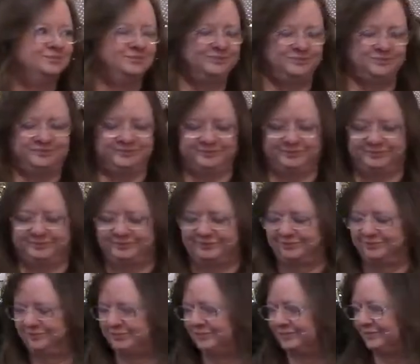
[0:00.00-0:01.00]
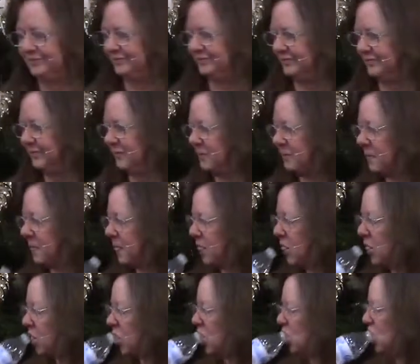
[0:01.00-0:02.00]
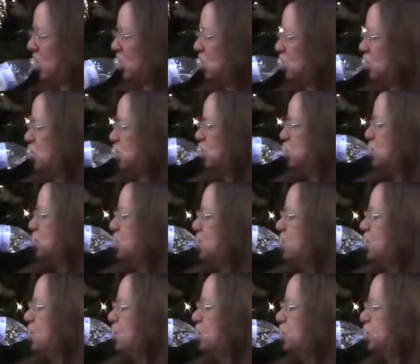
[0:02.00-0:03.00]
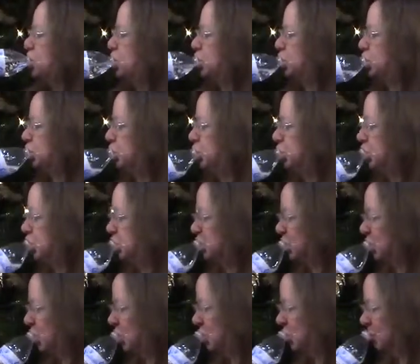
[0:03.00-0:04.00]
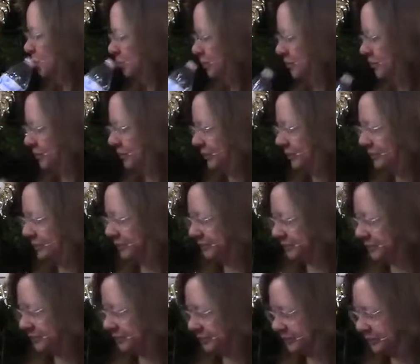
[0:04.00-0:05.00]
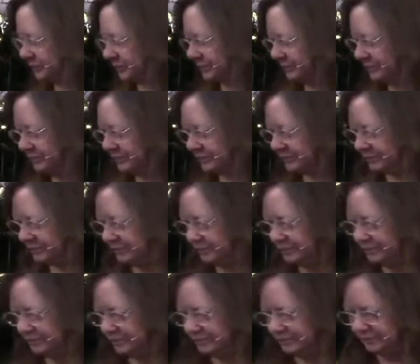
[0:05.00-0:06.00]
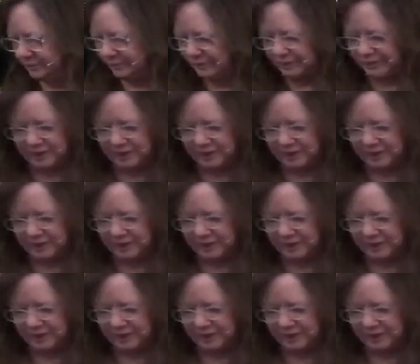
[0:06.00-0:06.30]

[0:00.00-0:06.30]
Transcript: Nobody speaks.